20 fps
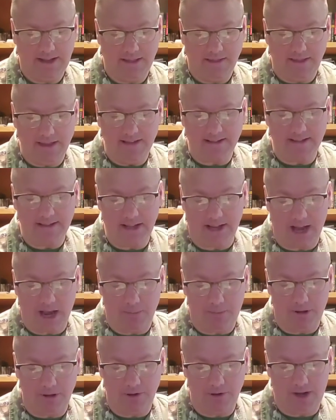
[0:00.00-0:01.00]
This is the
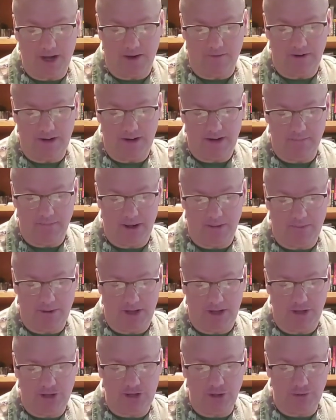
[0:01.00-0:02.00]
cup of the new covenant in my
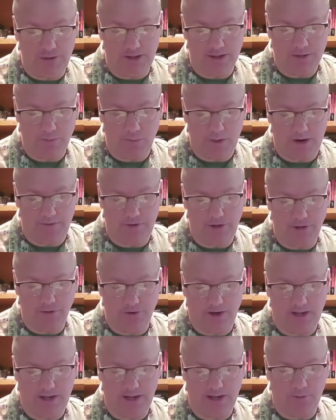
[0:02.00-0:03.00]
blood. Do this whenever you
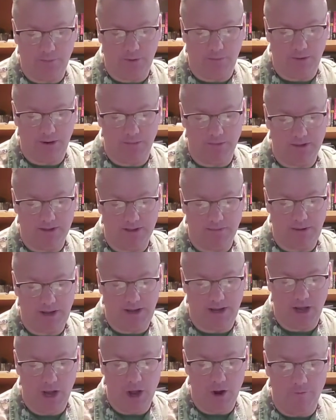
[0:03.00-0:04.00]
drink it in remembrance of
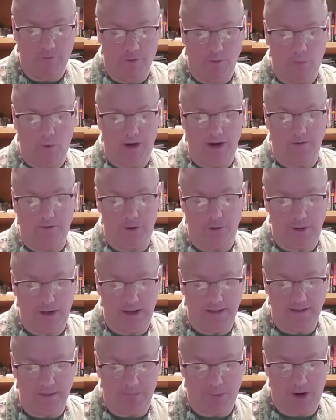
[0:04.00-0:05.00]
me. For whenever you
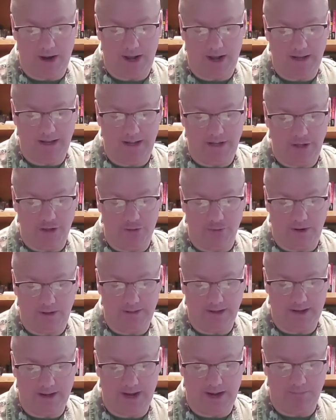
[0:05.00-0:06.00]
eat the bread and you drink
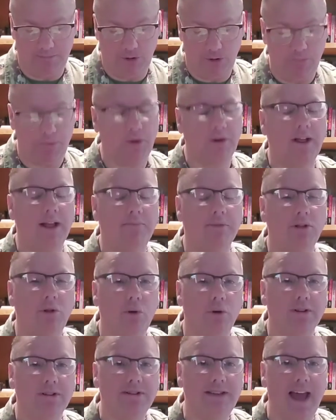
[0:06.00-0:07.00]
the cup, you proclaim the
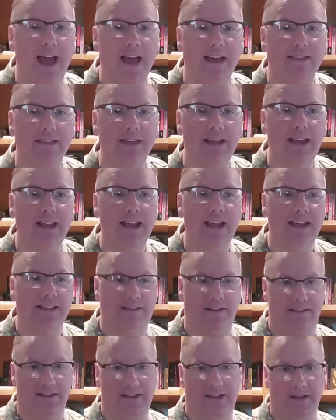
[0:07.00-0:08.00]
Lord's death
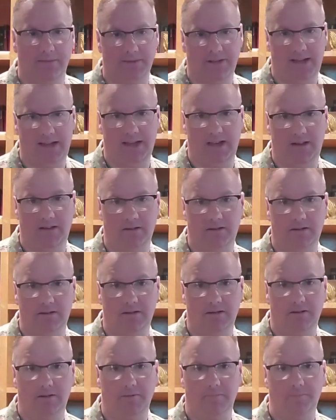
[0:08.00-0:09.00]
until he comes again.
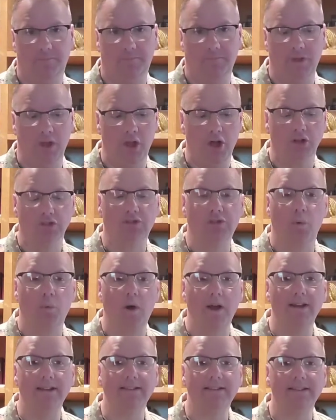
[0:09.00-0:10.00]
So
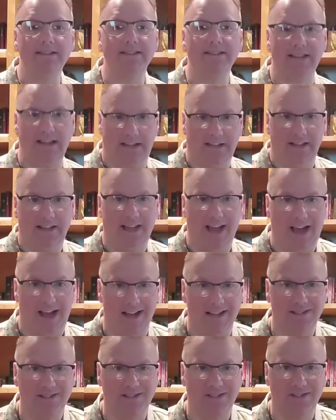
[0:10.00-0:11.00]
what is this telling
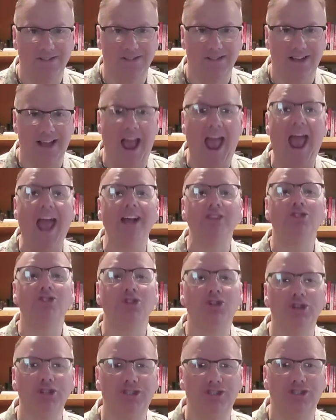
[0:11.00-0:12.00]
us? As
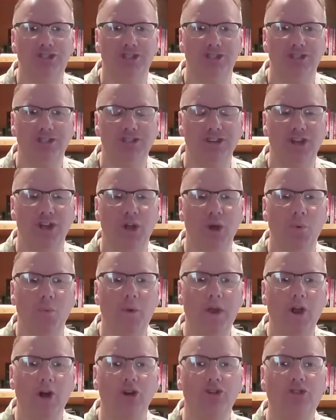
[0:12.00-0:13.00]
Christians,
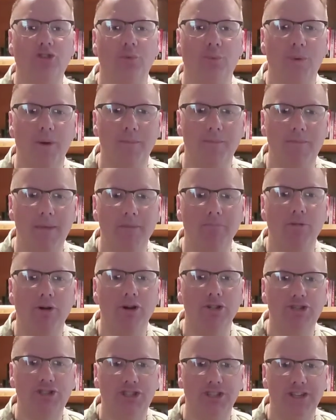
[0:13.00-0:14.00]
we are to
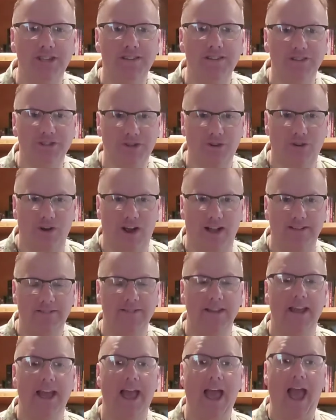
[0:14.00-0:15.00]
remember Jesus
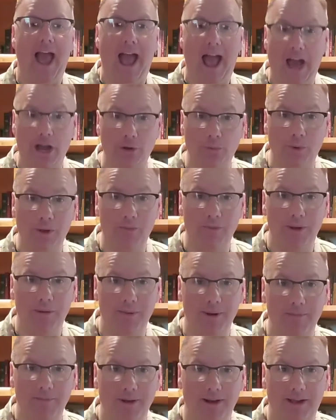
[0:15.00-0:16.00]
Christ. How do we
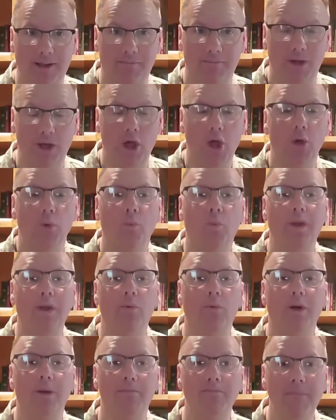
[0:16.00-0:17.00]
remember him? We
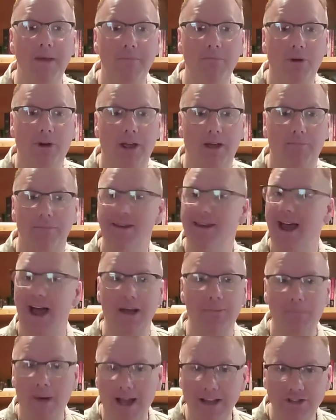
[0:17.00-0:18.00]
remember him
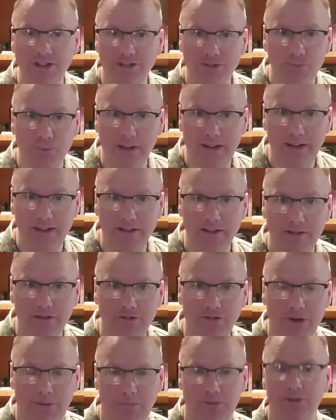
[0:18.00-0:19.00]
not by just reading in the
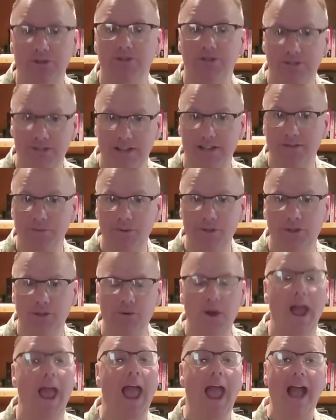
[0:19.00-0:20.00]
scriptures, yes we
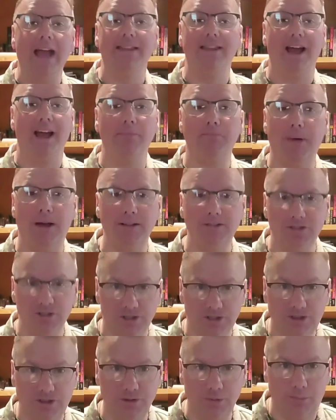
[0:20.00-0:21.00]
do, and not by
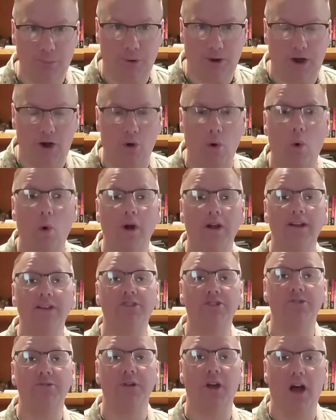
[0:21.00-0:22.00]
just through prayer or in
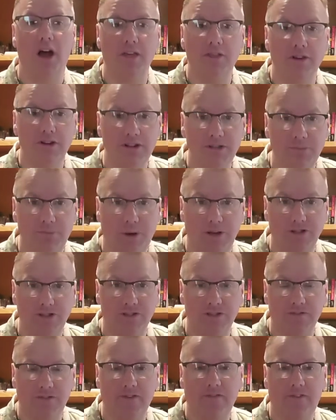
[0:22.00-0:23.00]
ex- other
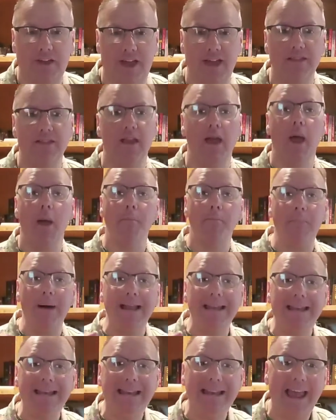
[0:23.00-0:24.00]
expressions of our faith,
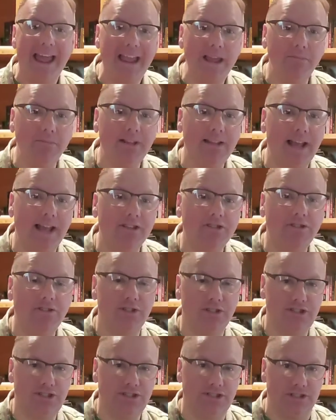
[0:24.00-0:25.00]
but namely as
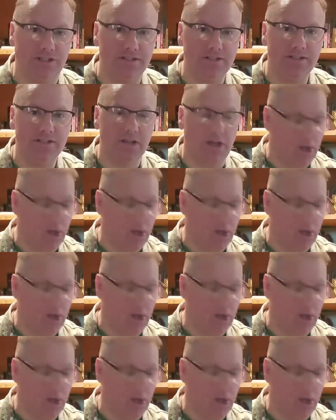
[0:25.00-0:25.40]
Christians,